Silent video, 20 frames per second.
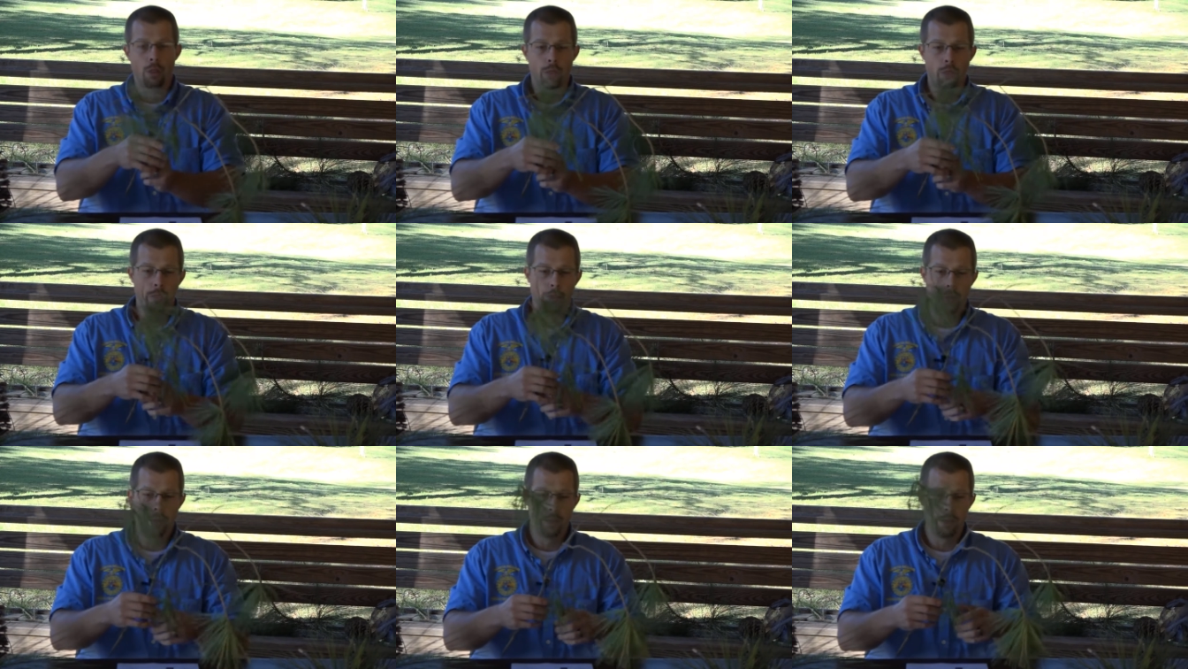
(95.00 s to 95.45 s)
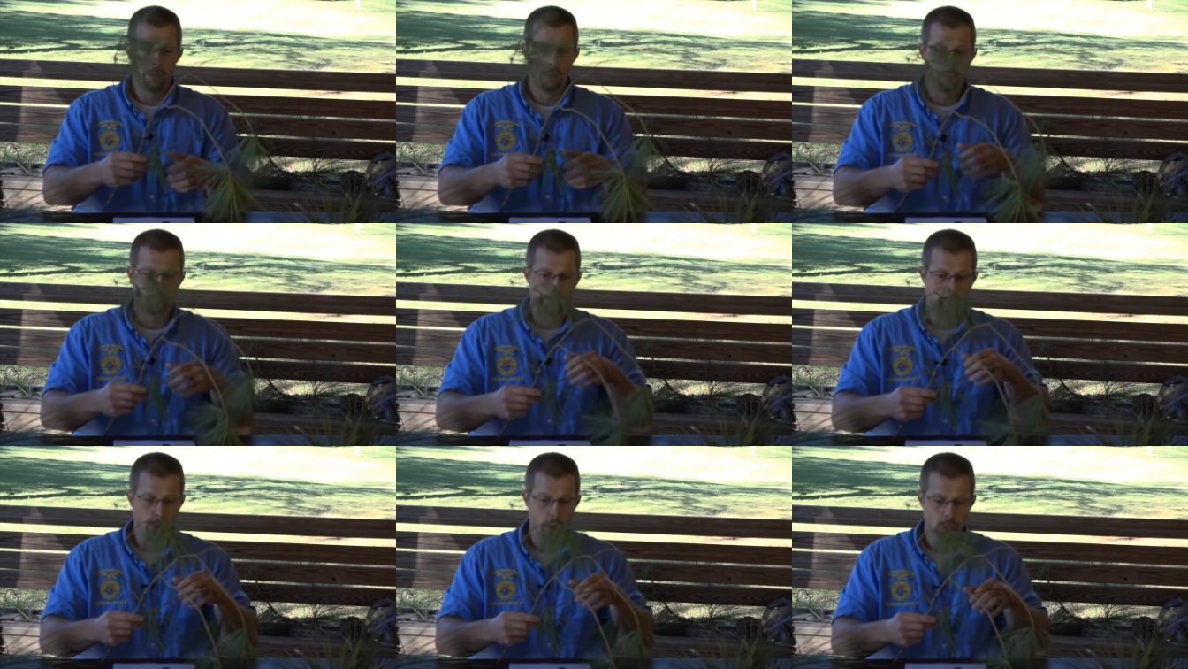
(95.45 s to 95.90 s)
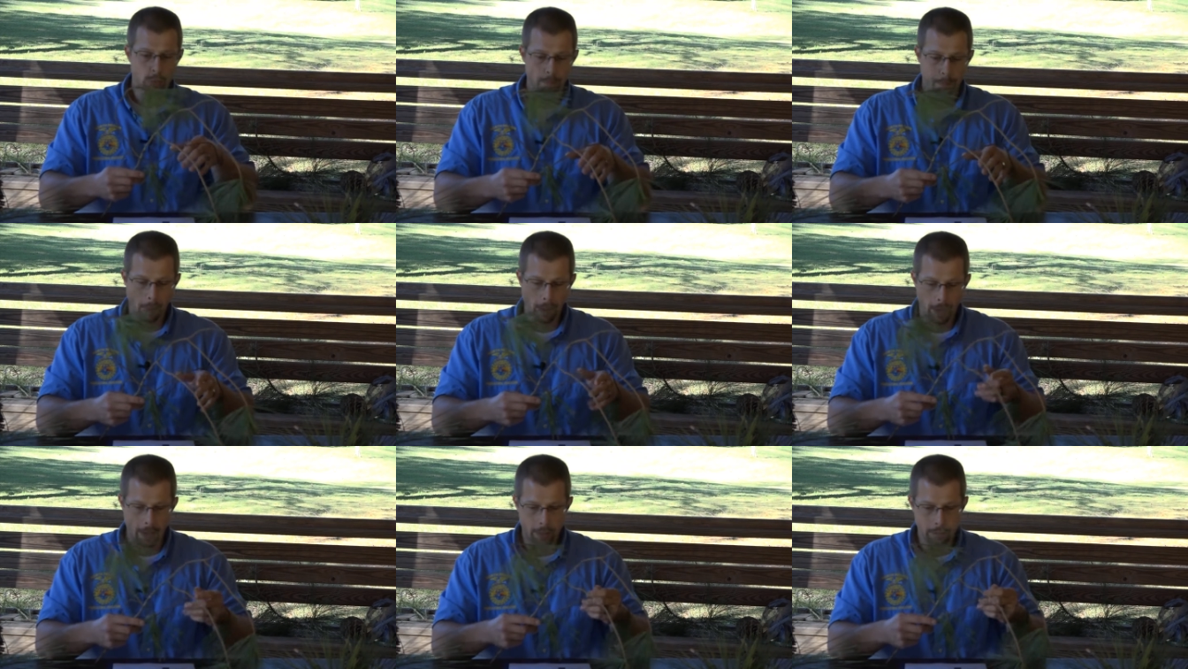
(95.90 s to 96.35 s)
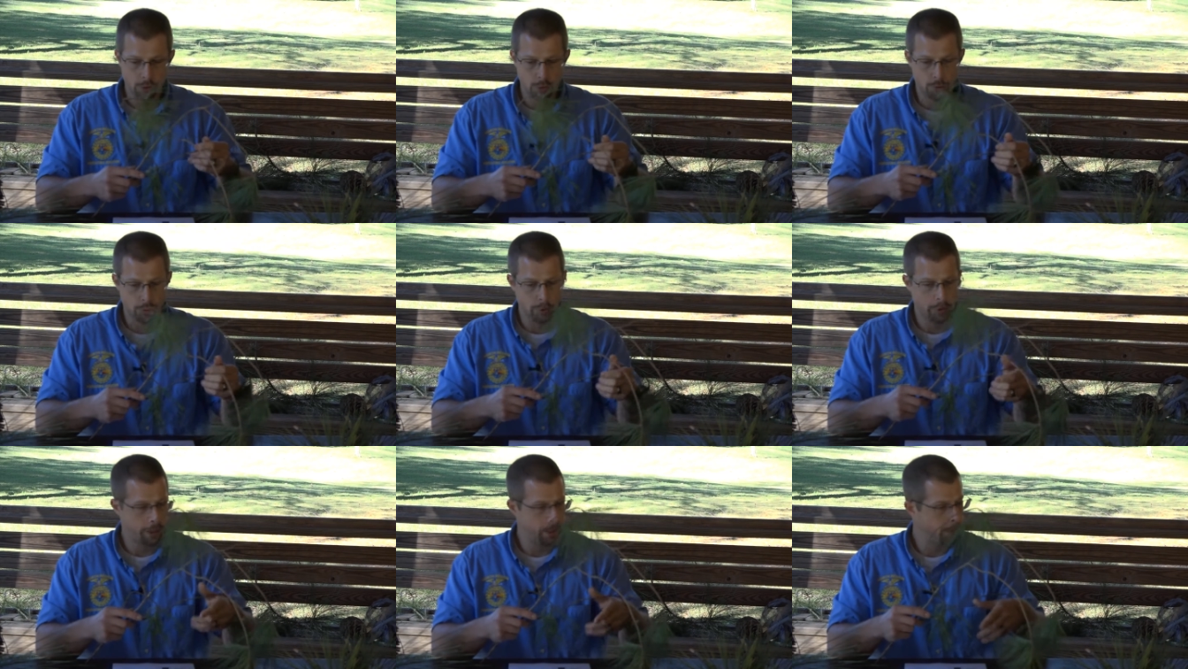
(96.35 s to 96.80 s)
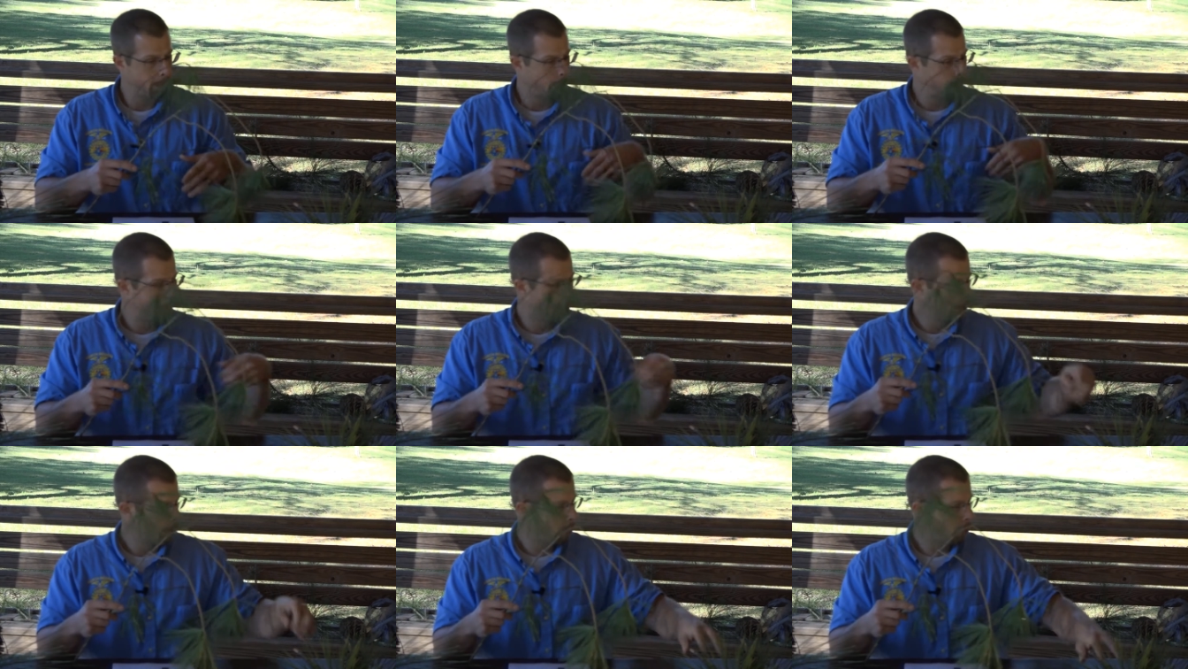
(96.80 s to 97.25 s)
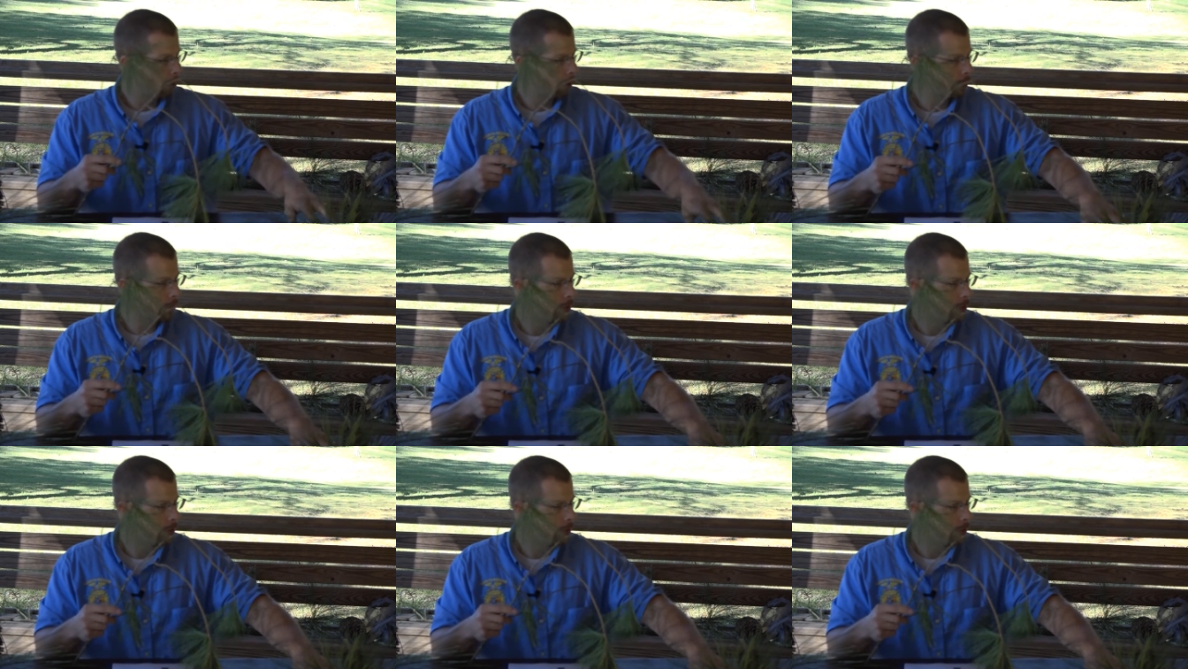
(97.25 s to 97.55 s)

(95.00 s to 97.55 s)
The first pine tree we are going